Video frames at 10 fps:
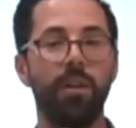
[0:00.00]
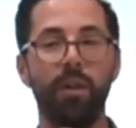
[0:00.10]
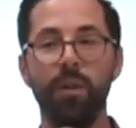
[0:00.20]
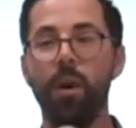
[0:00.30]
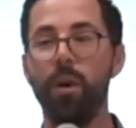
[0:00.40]

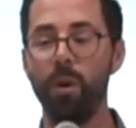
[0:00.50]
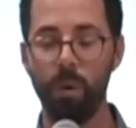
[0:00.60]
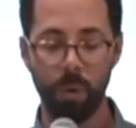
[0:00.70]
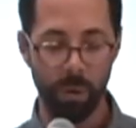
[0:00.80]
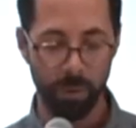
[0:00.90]

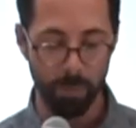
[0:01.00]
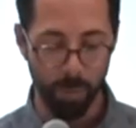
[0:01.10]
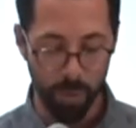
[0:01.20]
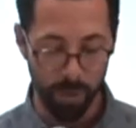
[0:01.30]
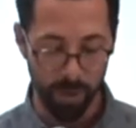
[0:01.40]
No
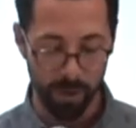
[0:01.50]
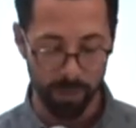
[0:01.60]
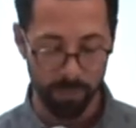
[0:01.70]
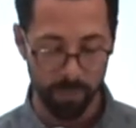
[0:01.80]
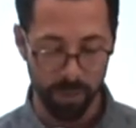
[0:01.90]
more.
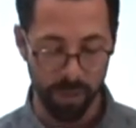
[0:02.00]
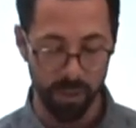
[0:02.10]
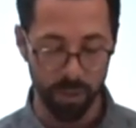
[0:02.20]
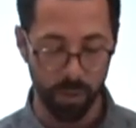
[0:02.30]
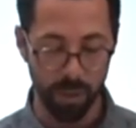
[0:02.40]

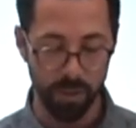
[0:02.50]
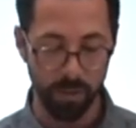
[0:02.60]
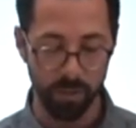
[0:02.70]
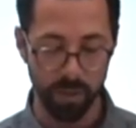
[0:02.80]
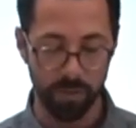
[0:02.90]
In 22
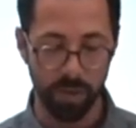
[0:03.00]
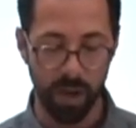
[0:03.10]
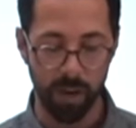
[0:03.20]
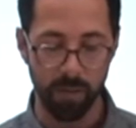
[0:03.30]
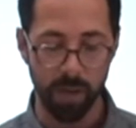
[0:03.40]
verse
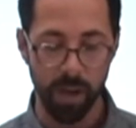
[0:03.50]
5.